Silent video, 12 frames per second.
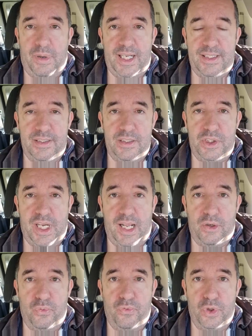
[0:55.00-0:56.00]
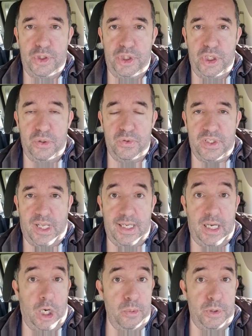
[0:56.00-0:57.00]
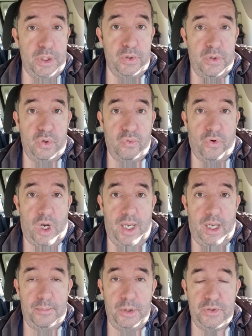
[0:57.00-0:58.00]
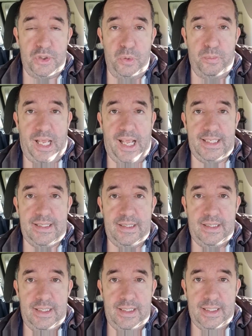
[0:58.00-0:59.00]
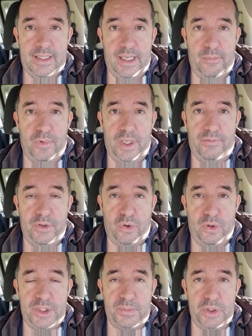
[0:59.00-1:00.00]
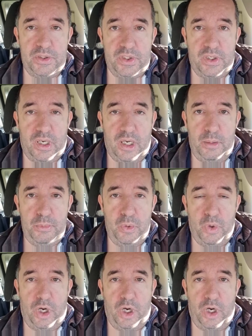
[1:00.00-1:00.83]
back to the channel for a Tuesday. Hope you're doing all right. I'm not too bad getting ready for Christmas? Hope you